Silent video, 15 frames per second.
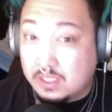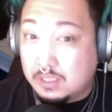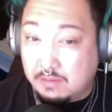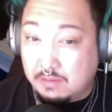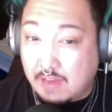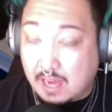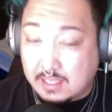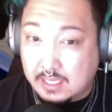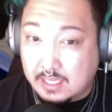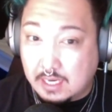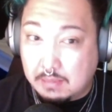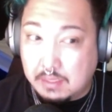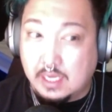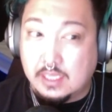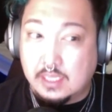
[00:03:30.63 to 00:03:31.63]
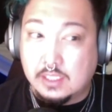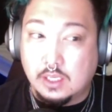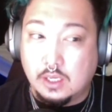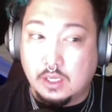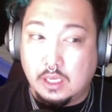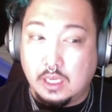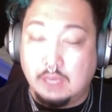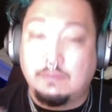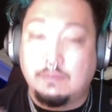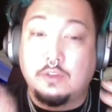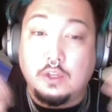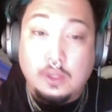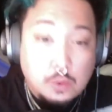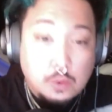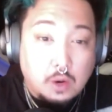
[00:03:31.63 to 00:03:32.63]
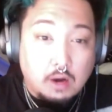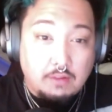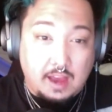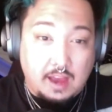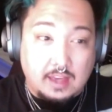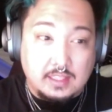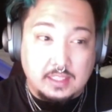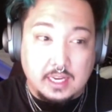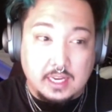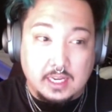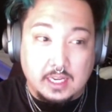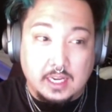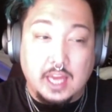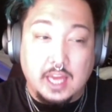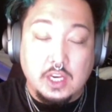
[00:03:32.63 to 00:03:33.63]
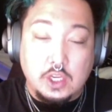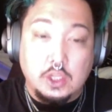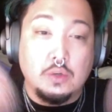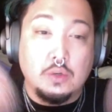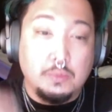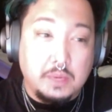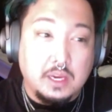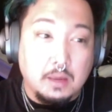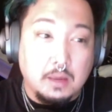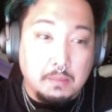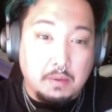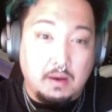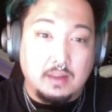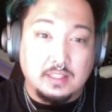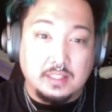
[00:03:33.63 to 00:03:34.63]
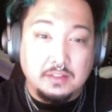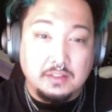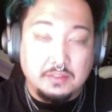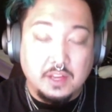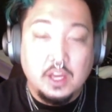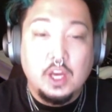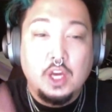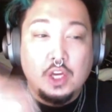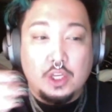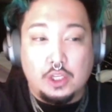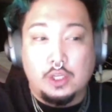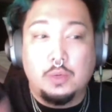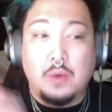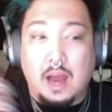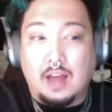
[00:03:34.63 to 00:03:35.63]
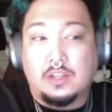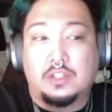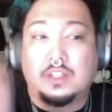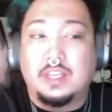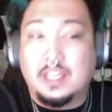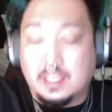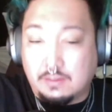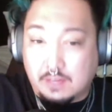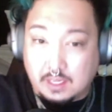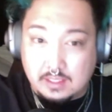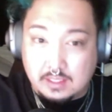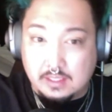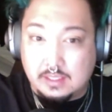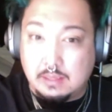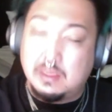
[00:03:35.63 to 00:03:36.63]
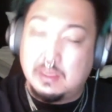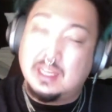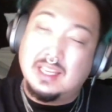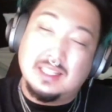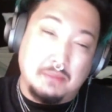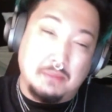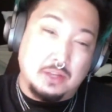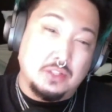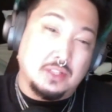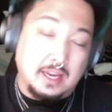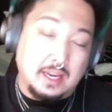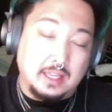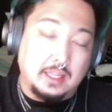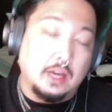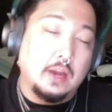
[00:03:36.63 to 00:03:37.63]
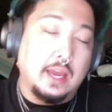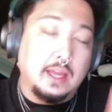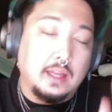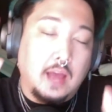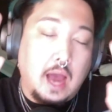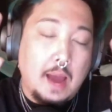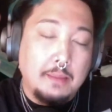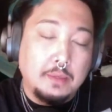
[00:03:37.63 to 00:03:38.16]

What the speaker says: to be vaccinated, because if you are vaccinated and you become positive, you actually giving it to somebody is much okay, I'm